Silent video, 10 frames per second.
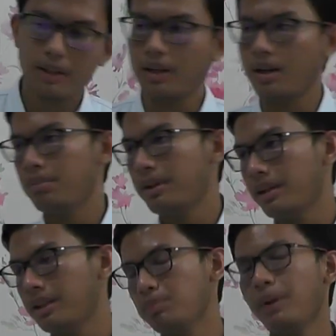
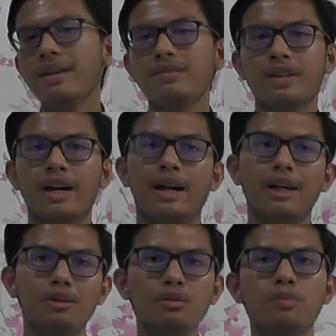But despite that,
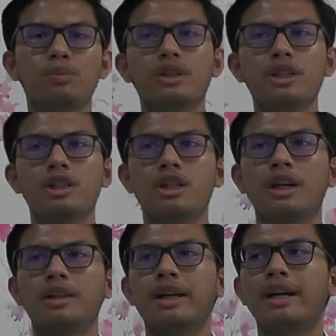I do appreciate